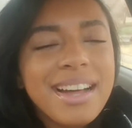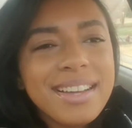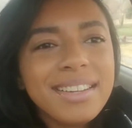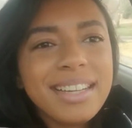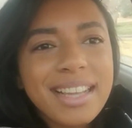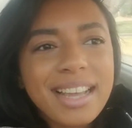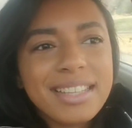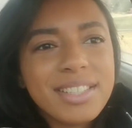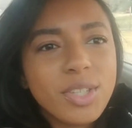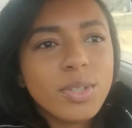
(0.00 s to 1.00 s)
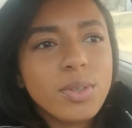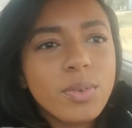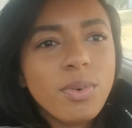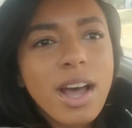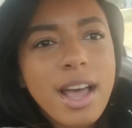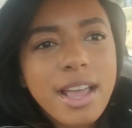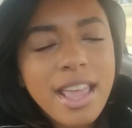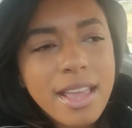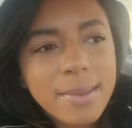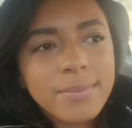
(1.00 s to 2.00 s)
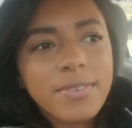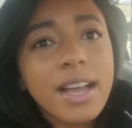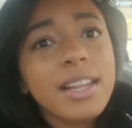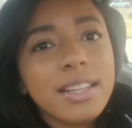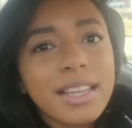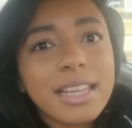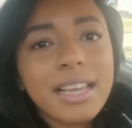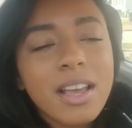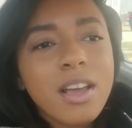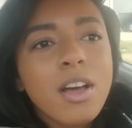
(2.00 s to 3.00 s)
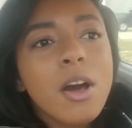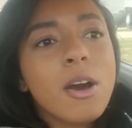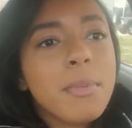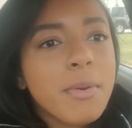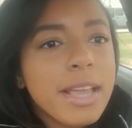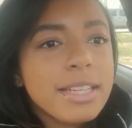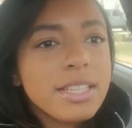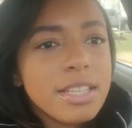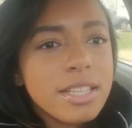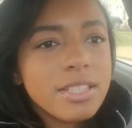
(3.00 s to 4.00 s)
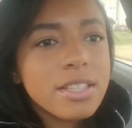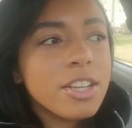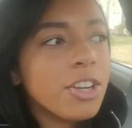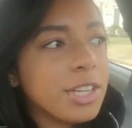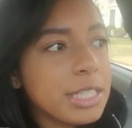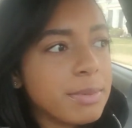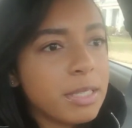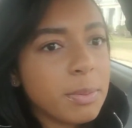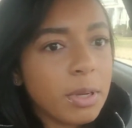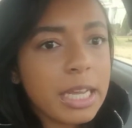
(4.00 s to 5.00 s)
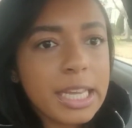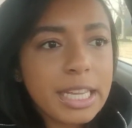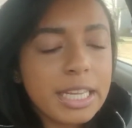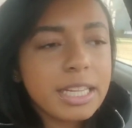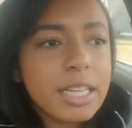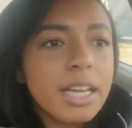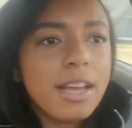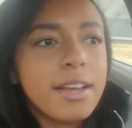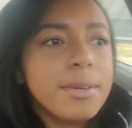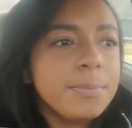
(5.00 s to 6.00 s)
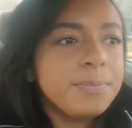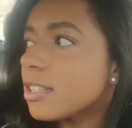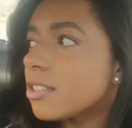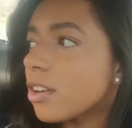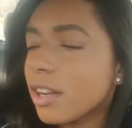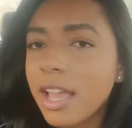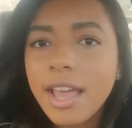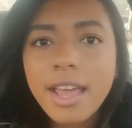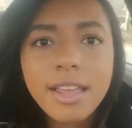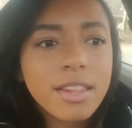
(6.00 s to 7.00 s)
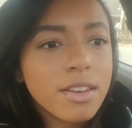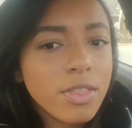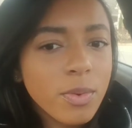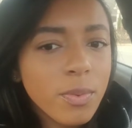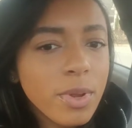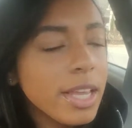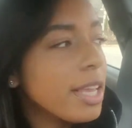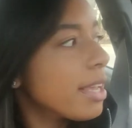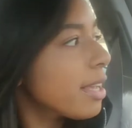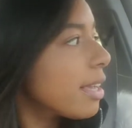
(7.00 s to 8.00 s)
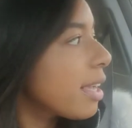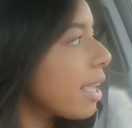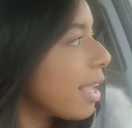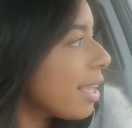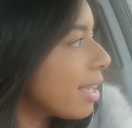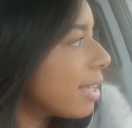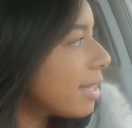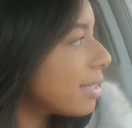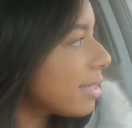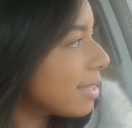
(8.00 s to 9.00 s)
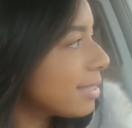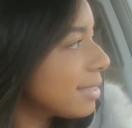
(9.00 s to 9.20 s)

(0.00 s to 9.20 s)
Alright guys, so I am finally on my way to this Christmas parade. Um, it does start at 3 and